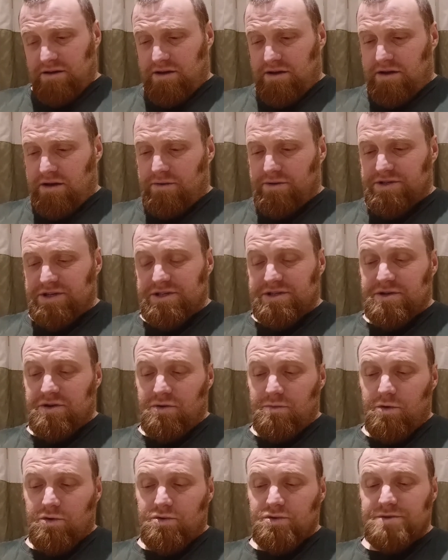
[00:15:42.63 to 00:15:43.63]
which has new
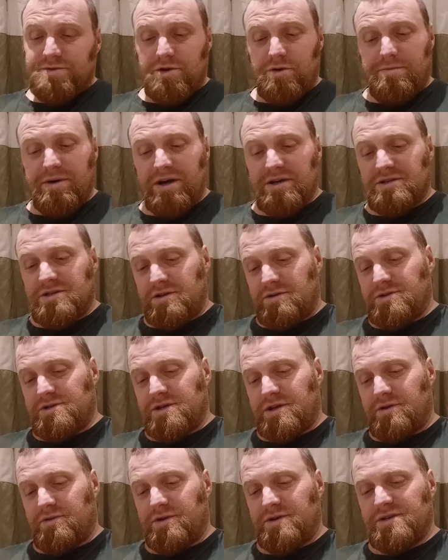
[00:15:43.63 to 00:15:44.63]
models, new paints, new
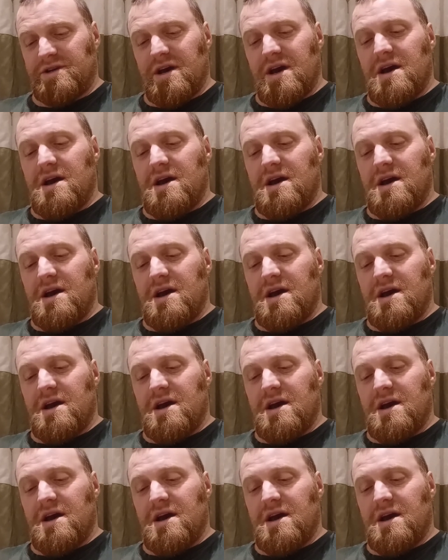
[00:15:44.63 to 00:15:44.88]
sceneries.